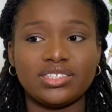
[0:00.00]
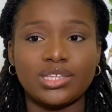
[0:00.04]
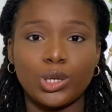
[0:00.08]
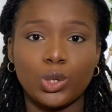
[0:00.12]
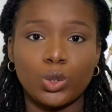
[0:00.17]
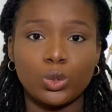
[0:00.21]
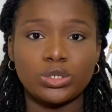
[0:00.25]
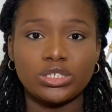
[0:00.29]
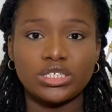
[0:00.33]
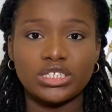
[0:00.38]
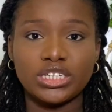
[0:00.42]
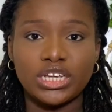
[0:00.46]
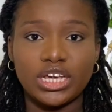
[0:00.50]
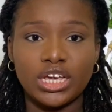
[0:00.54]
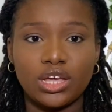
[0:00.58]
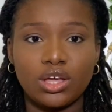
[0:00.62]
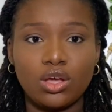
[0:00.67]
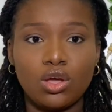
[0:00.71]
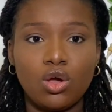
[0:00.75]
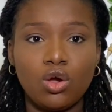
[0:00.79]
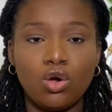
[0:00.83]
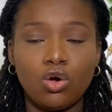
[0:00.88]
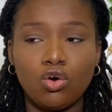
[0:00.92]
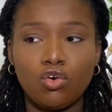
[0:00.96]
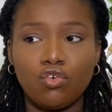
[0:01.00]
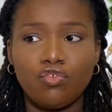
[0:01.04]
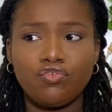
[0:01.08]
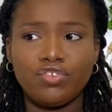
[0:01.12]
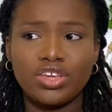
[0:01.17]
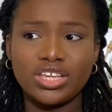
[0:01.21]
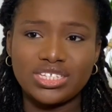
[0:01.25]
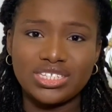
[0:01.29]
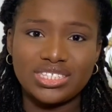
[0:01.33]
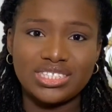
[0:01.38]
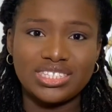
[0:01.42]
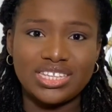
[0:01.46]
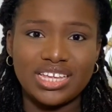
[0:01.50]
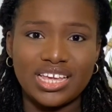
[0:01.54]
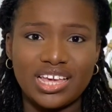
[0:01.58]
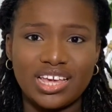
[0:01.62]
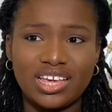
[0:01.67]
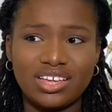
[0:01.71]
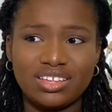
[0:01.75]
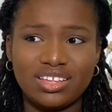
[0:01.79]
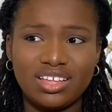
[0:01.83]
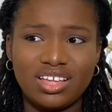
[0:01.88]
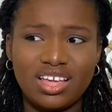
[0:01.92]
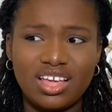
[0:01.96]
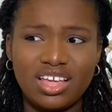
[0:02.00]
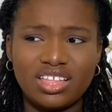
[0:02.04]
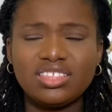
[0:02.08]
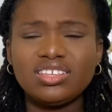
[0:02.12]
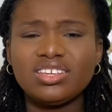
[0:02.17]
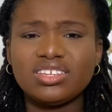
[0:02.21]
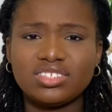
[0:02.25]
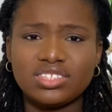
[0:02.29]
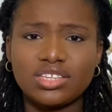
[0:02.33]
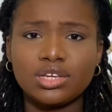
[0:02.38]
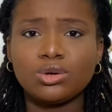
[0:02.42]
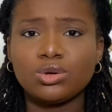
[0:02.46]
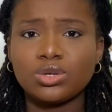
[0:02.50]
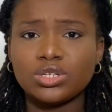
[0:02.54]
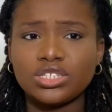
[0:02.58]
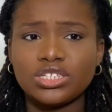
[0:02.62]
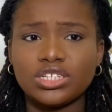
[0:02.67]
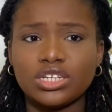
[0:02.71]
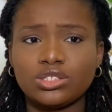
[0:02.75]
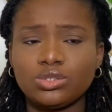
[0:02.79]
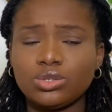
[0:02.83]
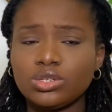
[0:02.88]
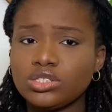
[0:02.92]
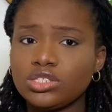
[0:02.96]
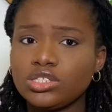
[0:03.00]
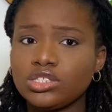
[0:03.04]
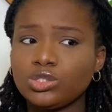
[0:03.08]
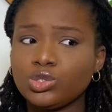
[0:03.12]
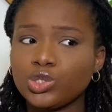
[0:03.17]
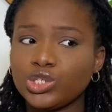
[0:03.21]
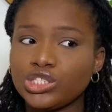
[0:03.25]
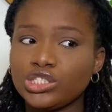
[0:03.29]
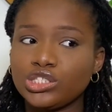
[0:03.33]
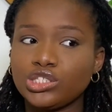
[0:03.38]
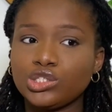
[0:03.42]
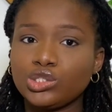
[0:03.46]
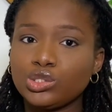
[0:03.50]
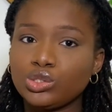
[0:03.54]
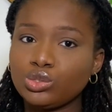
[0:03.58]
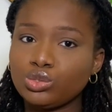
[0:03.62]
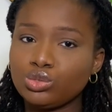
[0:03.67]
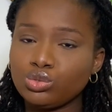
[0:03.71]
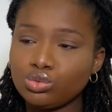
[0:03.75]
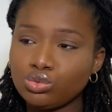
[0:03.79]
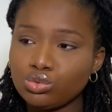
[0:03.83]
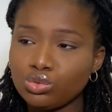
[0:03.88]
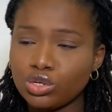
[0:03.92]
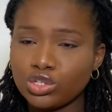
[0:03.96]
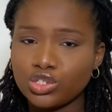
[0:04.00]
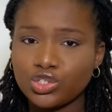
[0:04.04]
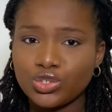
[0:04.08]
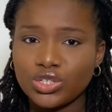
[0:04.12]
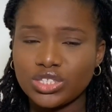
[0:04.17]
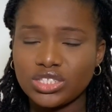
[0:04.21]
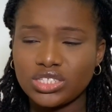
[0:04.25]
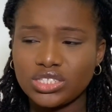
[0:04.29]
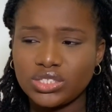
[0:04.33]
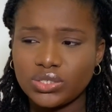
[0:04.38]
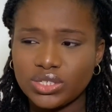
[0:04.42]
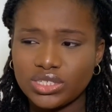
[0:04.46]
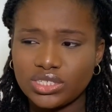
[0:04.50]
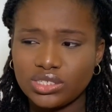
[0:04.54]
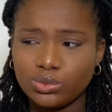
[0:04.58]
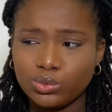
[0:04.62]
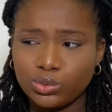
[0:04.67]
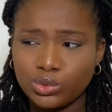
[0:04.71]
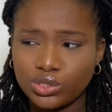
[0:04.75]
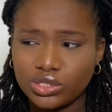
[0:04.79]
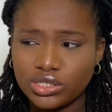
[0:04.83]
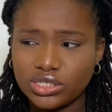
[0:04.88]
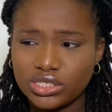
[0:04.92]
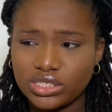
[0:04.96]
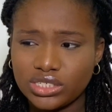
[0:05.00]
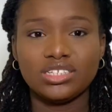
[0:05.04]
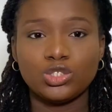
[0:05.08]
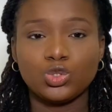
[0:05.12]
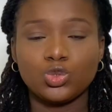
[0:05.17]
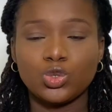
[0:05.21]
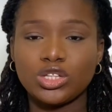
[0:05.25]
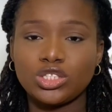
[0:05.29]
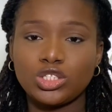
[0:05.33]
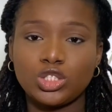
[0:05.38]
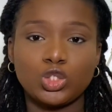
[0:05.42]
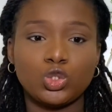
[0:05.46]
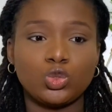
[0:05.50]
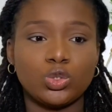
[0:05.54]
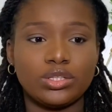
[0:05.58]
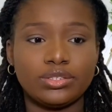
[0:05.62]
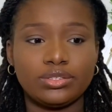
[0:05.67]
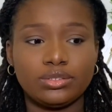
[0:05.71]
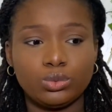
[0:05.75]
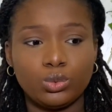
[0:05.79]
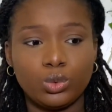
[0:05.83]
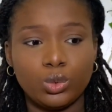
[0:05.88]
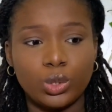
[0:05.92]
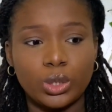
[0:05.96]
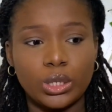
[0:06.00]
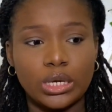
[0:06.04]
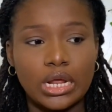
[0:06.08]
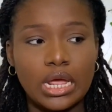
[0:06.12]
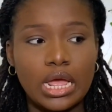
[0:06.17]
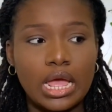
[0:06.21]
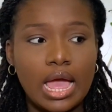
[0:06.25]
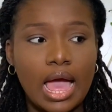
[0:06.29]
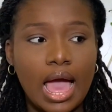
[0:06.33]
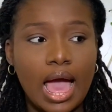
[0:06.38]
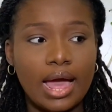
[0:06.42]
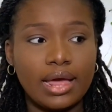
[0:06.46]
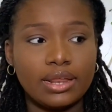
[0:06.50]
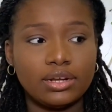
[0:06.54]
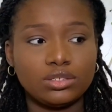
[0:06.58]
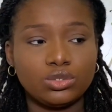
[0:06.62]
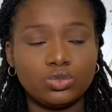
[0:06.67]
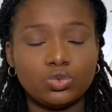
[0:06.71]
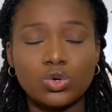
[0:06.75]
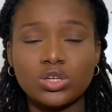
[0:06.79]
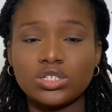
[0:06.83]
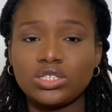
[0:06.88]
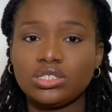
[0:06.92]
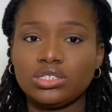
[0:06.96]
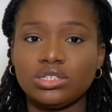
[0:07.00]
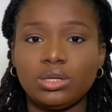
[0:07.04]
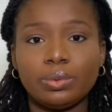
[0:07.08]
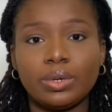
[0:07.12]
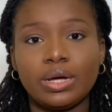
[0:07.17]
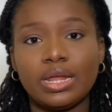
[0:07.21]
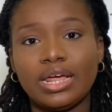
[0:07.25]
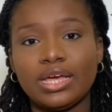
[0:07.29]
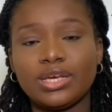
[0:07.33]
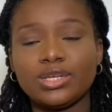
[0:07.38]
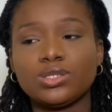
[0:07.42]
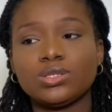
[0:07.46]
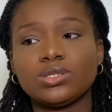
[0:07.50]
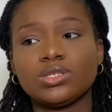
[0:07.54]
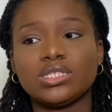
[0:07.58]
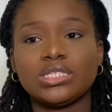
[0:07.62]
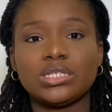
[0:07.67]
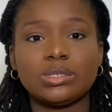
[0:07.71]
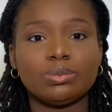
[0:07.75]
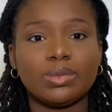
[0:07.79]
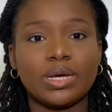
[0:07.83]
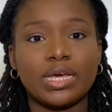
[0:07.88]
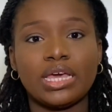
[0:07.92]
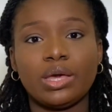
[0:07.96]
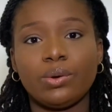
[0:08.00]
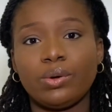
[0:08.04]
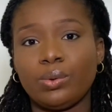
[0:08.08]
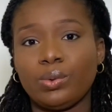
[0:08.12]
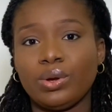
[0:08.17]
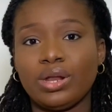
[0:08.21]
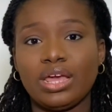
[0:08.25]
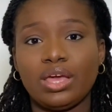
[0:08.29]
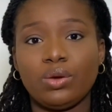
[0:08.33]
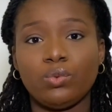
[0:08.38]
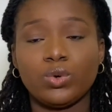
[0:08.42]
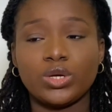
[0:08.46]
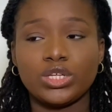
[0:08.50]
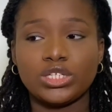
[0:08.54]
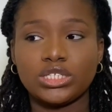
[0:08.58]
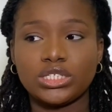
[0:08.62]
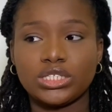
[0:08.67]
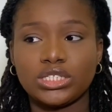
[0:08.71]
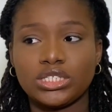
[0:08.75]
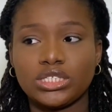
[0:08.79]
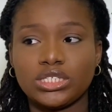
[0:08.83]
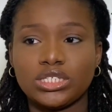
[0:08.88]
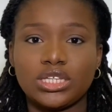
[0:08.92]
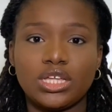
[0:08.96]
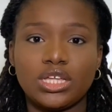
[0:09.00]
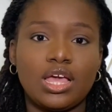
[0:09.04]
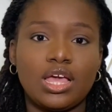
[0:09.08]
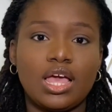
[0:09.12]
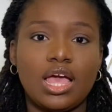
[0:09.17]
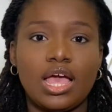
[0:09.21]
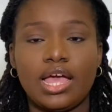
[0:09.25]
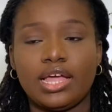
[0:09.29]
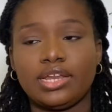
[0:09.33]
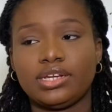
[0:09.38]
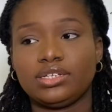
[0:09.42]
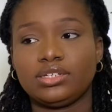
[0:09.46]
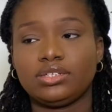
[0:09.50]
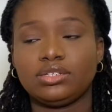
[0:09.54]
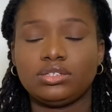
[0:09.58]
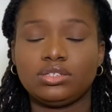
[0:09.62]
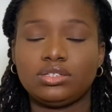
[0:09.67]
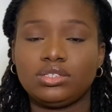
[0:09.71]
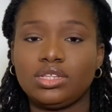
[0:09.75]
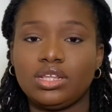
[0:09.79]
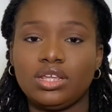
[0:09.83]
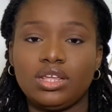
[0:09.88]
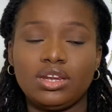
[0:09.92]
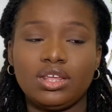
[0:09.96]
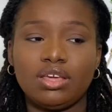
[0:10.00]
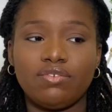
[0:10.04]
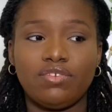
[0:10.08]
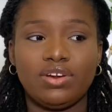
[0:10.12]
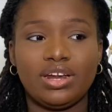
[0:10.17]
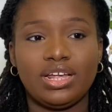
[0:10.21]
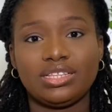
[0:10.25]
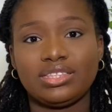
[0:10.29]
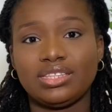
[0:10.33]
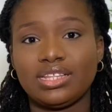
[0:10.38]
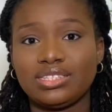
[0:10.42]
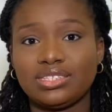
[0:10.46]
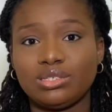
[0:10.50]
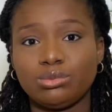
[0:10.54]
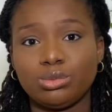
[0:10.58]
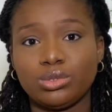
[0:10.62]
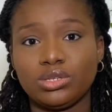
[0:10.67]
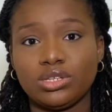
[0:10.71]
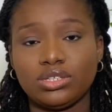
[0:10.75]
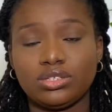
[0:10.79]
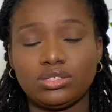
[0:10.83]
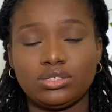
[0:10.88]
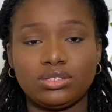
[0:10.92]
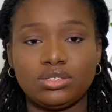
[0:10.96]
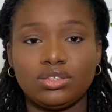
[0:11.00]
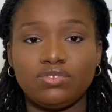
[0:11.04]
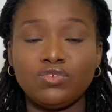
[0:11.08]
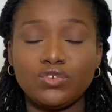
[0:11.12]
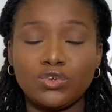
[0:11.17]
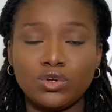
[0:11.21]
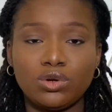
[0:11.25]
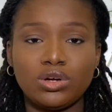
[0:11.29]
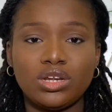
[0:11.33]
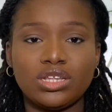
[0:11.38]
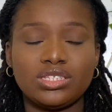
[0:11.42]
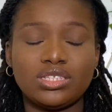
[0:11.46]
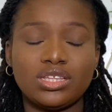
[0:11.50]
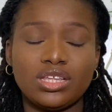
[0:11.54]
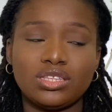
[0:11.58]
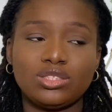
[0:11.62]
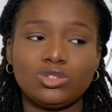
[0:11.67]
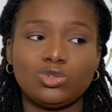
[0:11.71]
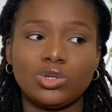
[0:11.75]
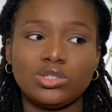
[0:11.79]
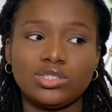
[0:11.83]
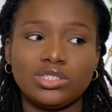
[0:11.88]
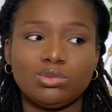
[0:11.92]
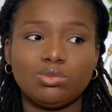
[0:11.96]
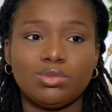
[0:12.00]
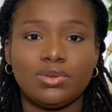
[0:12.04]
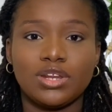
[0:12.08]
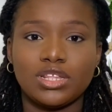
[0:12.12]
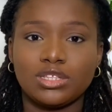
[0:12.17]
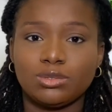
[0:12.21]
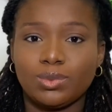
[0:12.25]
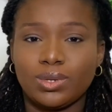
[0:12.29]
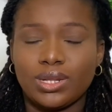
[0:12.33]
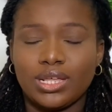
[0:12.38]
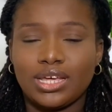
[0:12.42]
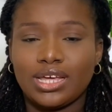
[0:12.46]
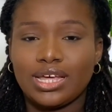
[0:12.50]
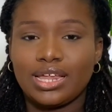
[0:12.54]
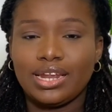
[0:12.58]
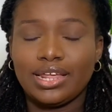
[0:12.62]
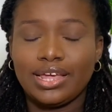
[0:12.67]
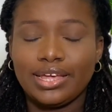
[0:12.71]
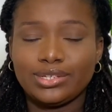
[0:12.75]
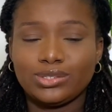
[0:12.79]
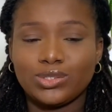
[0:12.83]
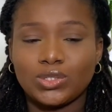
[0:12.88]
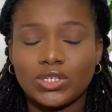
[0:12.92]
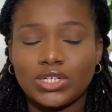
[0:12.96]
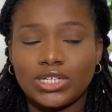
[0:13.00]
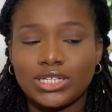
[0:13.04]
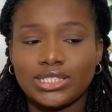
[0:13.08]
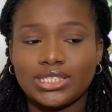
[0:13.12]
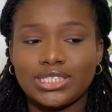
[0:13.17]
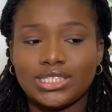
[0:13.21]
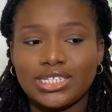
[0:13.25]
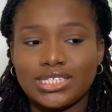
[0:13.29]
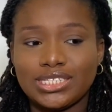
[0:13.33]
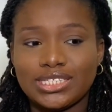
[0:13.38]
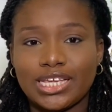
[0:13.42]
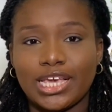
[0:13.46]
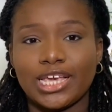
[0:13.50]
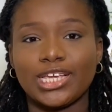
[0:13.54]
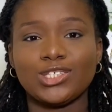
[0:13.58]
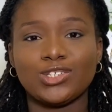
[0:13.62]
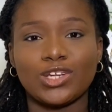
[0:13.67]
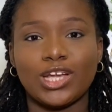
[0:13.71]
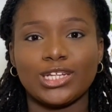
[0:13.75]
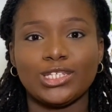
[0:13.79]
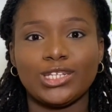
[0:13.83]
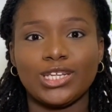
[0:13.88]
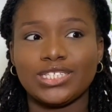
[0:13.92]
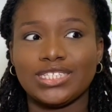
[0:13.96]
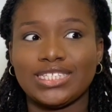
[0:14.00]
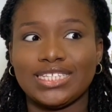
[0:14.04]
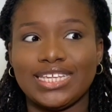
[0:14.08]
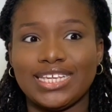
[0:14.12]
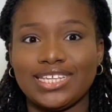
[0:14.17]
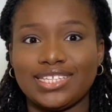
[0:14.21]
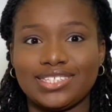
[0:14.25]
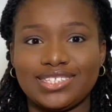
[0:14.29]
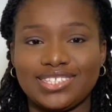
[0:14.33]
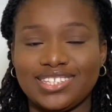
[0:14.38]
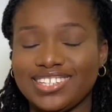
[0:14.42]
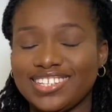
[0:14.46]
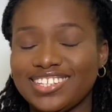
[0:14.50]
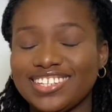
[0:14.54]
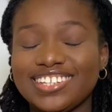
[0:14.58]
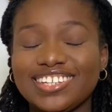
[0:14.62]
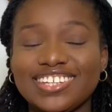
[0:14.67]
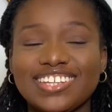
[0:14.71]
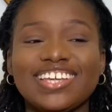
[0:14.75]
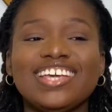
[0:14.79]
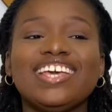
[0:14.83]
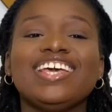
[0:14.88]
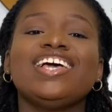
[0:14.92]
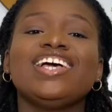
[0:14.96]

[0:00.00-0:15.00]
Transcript: second year or first year. I think it's second year, 2022 or 2021. In 2021. And once in a while, I used to steam my hair when I wash it and stay there for like 30 minutes. Even though they say 20 minutes, but like I like doing things extra just in case.